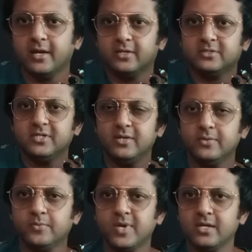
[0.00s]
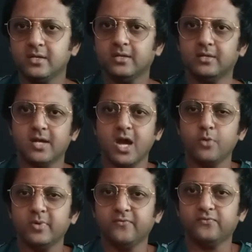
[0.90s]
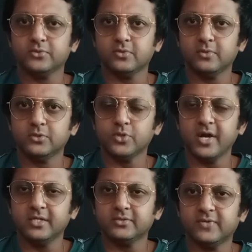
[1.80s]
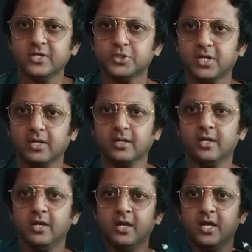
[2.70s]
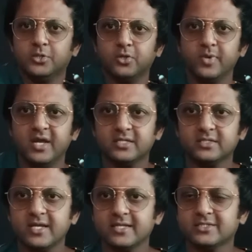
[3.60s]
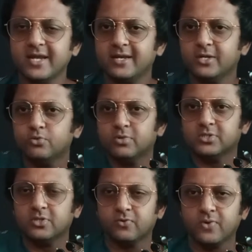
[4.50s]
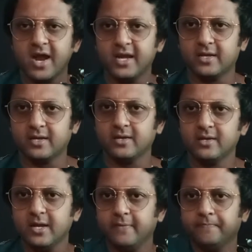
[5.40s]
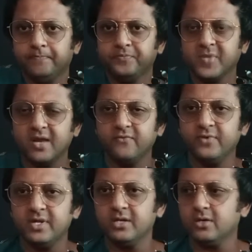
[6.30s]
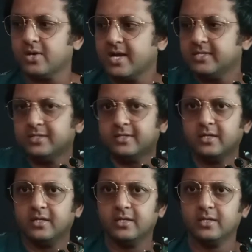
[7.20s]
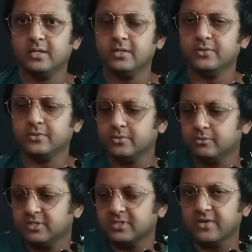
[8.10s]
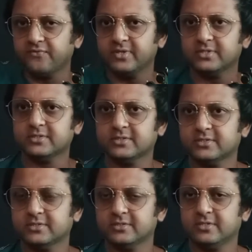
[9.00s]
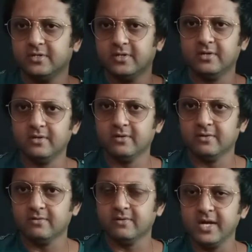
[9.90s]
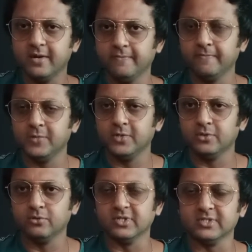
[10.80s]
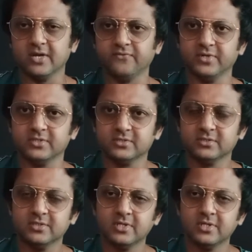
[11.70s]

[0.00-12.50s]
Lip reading: See how my joint is functioning. It should be extended towards your right, and very horizontally to the surface, right? To the surface.